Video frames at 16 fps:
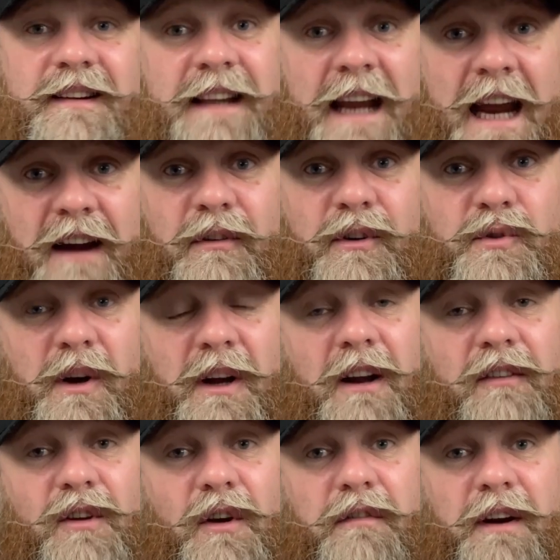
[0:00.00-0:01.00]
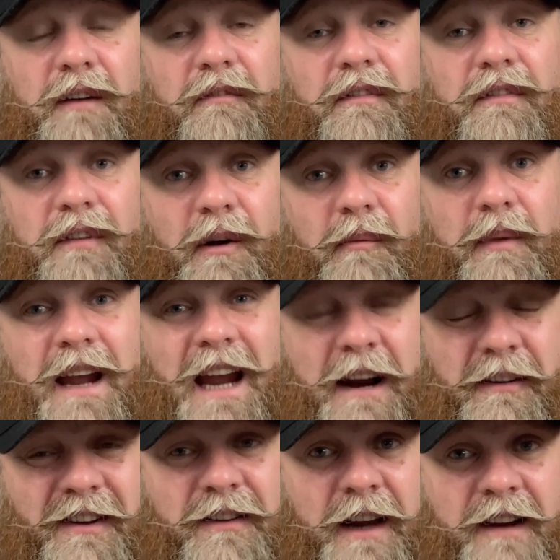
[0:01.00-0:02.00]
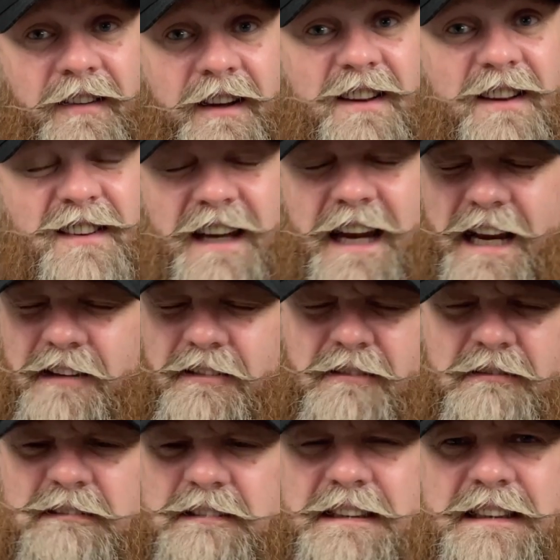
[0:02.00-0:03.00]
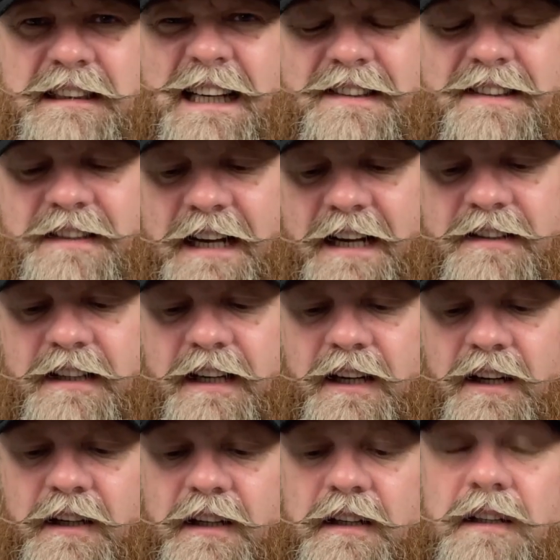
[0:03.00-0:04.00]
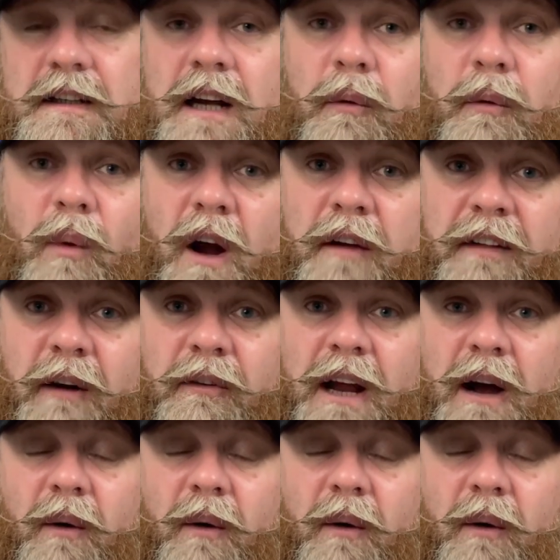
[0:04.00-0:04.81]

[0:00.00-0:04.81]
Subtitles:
Dave was really suffering from the irritated skin. That's nasty. What he found out